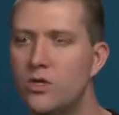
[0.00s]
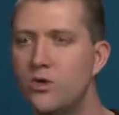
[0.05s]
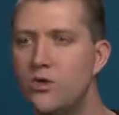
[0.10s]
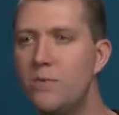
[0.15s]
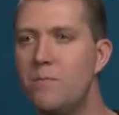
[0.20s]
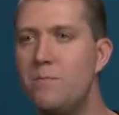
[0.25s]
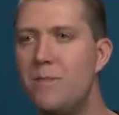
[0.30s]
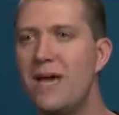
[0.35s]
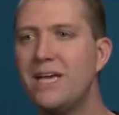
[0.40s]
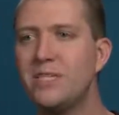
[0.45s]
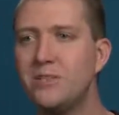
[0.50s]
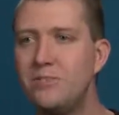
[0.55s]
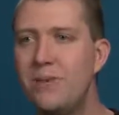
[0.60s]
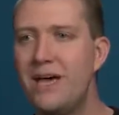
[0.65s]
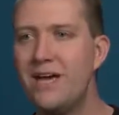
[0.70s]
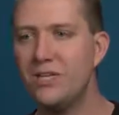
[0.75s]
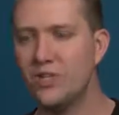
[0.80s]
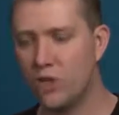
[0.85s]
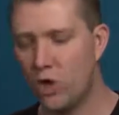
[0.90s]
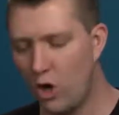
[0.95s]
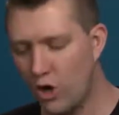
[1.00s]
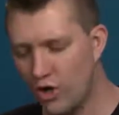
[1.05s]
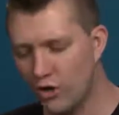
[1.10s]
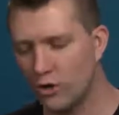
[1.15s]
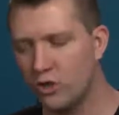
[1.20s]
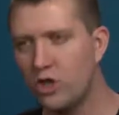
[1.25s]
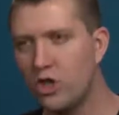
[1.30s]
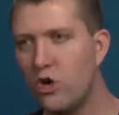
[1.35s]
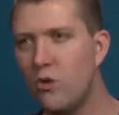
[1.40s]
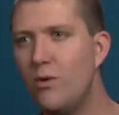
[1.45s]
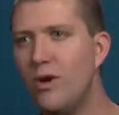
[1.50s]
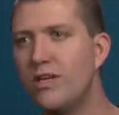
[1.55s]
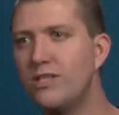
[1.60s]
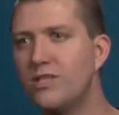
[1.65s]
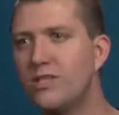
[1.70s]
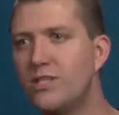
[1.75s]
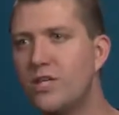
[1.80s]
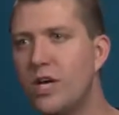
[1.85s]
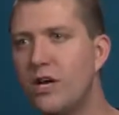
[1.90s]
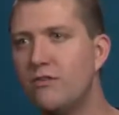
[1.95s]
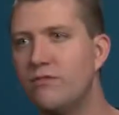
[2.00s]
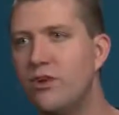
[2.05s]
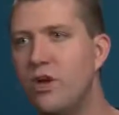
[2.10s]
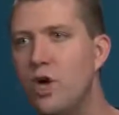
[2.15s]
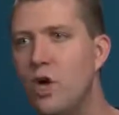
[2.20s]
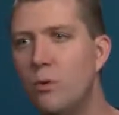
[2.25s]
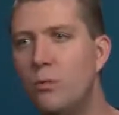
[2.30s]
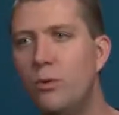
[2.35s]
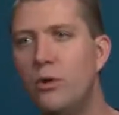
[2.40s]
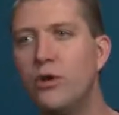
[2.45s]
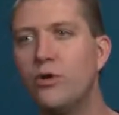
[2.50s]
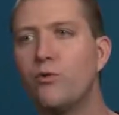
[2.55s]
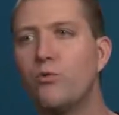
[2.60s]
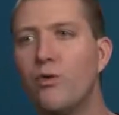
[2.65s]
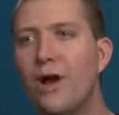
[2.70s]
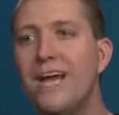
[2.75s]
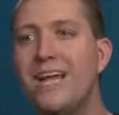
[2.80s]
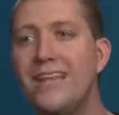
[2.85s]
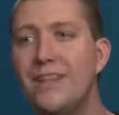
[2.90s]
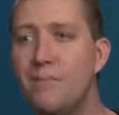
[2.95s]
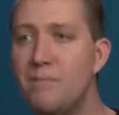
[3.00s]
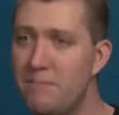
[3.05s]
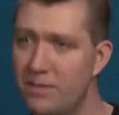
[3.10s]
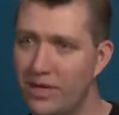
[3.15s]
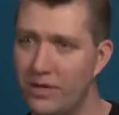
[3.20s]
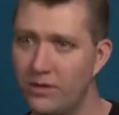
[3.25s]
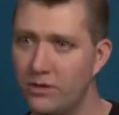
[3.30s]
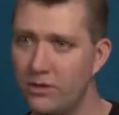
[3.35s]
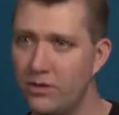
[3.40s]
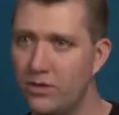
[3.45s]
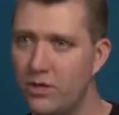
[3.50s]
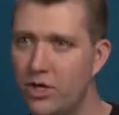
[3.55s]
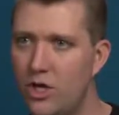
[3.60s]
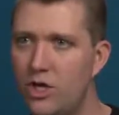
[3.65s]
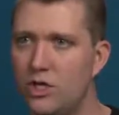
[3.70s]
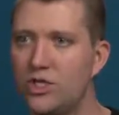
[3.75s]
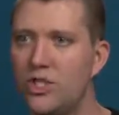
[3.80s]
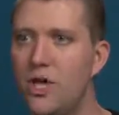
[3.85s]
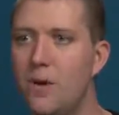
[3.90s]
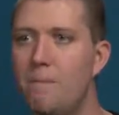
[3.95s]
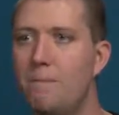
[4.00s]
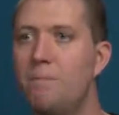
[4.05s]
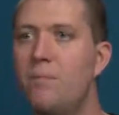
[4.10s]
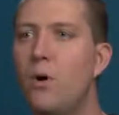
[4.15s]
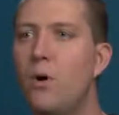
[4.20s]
So the best bet is all your low-end stuff, put it right in the middle so that